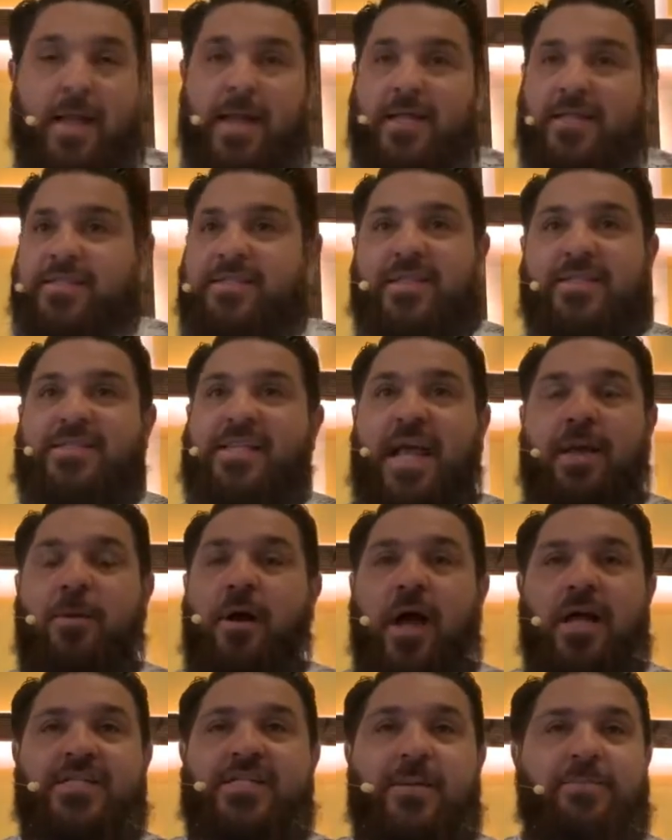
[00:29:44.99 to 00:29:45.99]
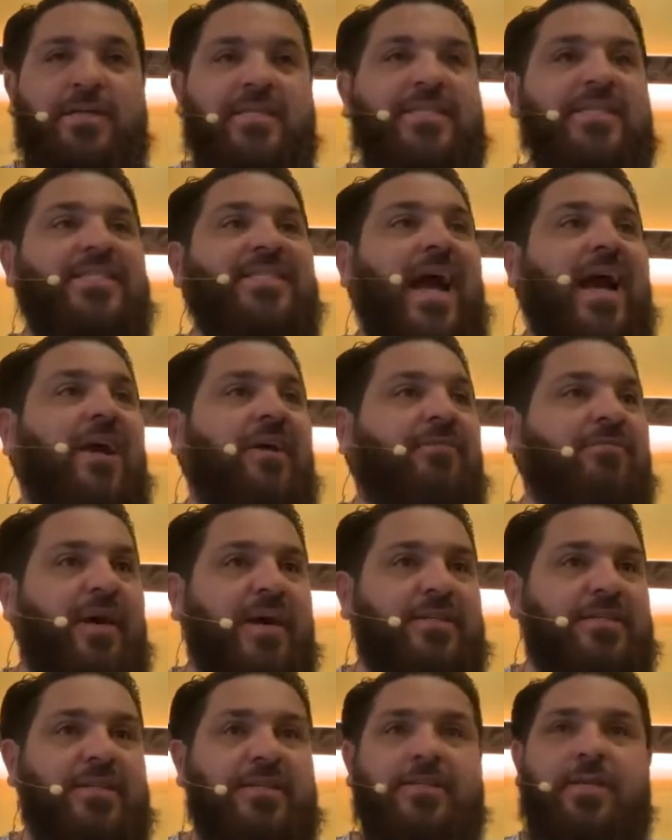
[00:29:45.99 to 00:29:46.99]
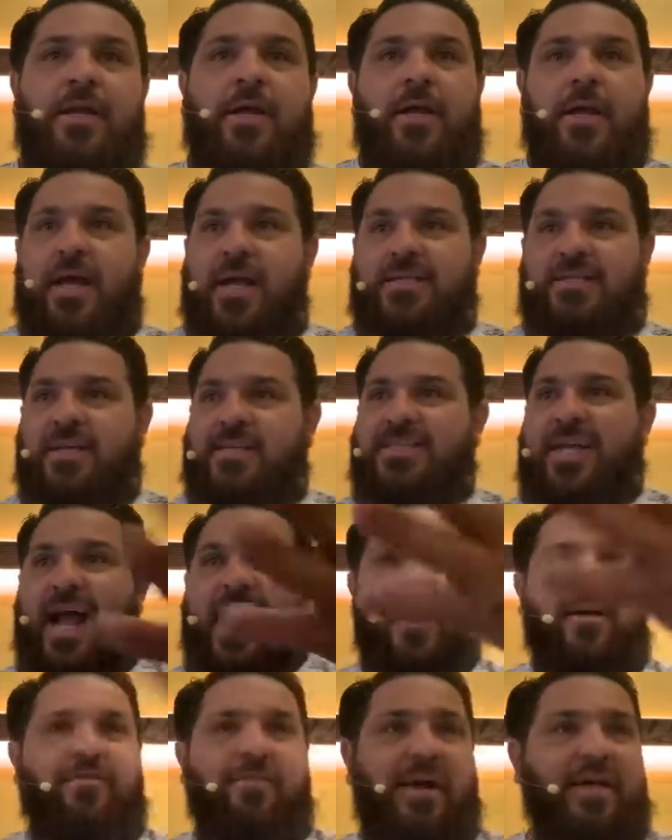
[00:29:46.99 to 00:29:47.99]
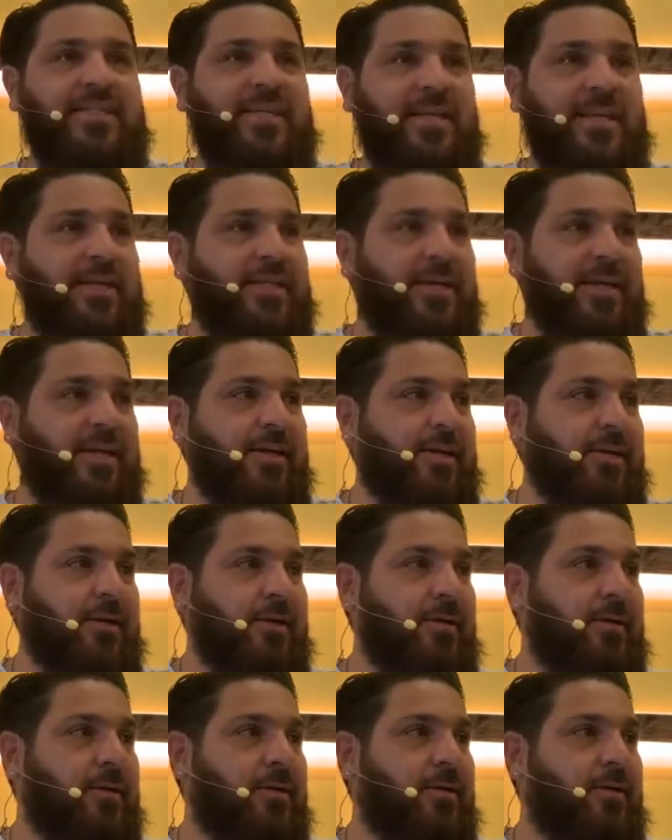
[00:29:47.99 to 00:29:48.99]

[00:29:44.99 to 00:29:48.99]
It's the same concept as the sacrifices. Is the sacrifice anything?